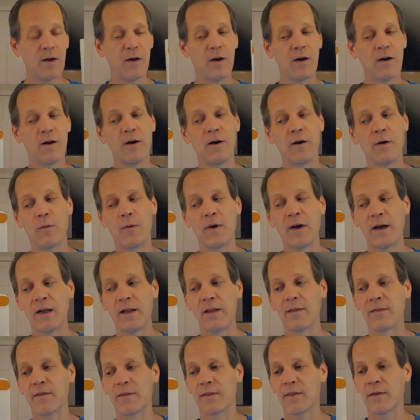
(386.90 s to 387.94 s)
Oh,
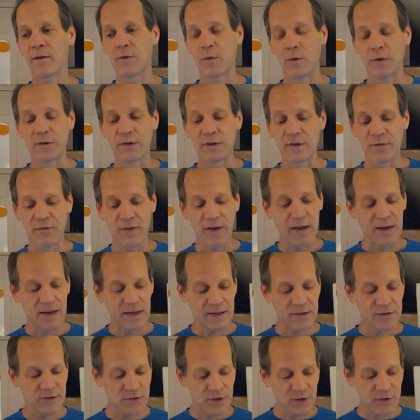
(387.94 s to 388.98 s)
well, according to the Vedic
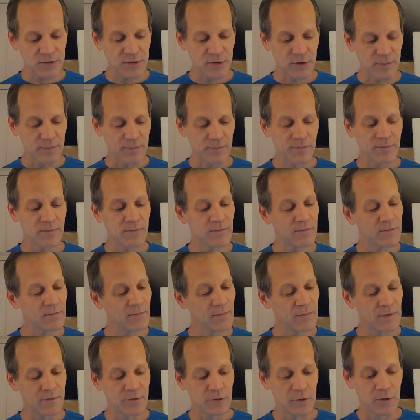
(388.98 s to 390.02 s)
system,
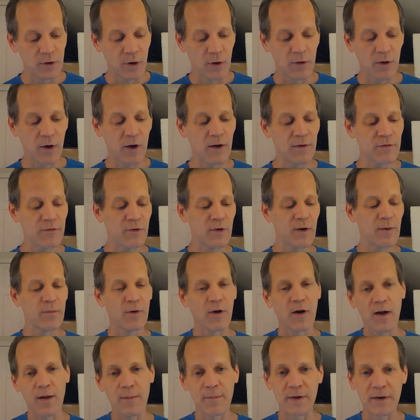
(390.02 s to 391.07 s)
if you don't offer a
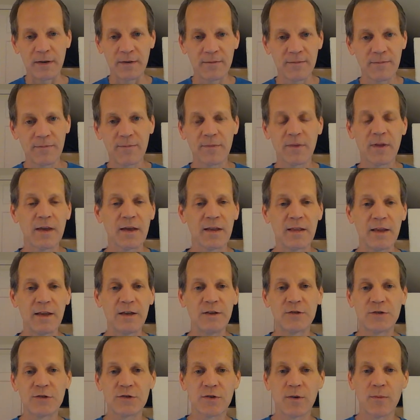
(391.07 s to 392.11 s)
Brahmin at
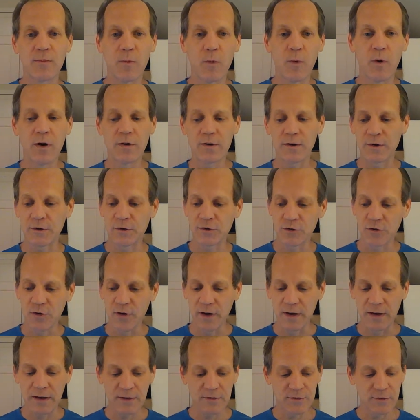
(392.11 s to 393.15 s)
least some water to
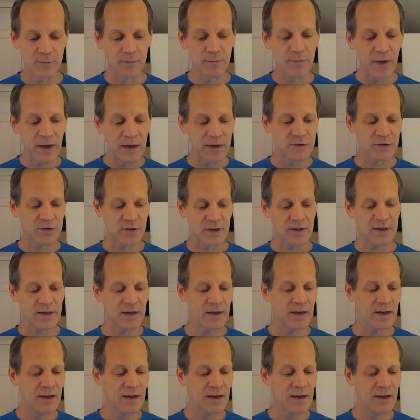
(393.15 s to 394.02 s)
drink, some basic,